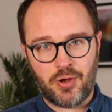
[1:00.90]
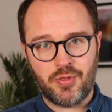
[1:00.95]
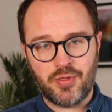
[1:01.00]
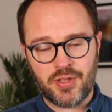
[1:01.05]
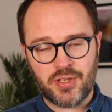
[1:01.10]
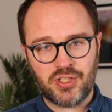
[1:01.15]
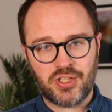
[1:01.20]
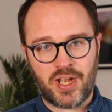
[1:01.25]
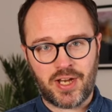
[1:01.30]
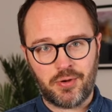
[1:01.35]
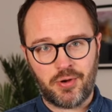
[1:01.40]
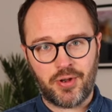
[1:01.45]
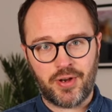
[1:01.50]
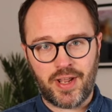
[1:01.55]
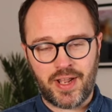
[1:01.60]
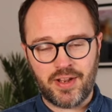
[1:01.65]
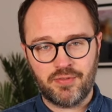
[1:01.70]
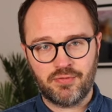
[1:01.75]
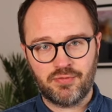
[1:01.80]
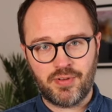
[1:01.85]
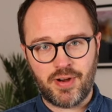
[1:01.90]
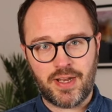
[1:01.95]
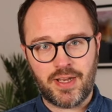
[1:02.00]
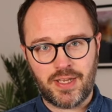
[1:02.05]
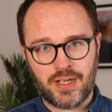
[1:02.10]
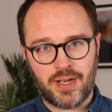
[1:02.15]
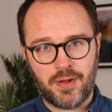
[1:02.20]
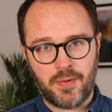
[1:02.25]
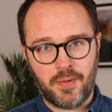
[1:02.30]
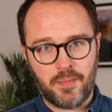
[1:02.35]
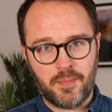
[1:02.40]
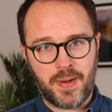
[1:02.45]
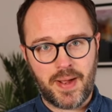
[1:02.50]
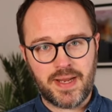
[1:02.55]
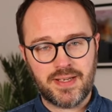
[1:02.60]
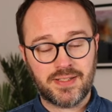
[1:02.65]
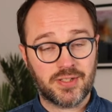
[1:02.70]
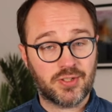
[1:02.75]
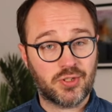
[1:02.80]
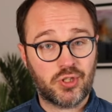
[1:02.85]
the channel on a regular
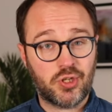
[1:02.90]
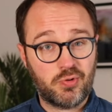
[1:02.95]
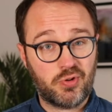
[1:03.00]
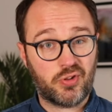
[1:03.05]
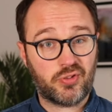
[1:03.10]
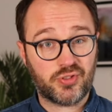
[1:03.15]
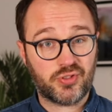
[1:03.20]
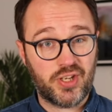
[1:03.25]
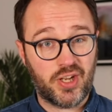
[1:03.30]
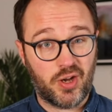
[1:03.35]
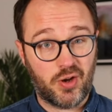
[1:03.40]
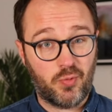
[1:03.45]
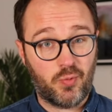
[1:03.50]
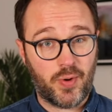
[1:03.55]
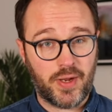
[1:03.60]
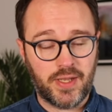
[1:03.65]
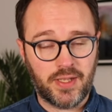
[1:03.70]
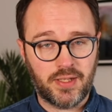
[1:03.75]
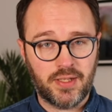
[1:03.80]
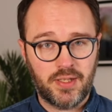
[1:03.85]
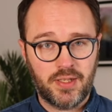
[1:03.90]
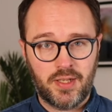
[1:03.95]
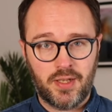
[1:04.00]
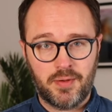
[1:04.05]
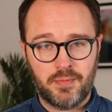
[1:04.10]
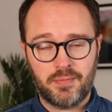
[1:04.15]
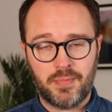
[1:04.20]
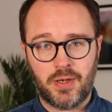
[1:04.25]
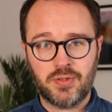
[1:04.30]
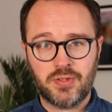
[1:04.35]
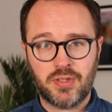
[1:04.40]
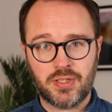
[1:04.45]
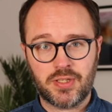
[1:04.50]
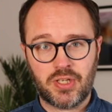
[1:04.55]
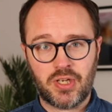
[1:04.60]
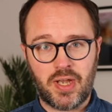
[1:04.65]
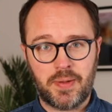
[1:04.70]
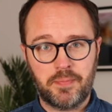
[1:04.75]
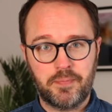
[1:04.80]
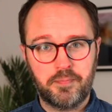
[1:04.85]
basis, 2 or 3 a week most of the
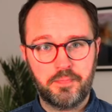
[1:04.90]
time.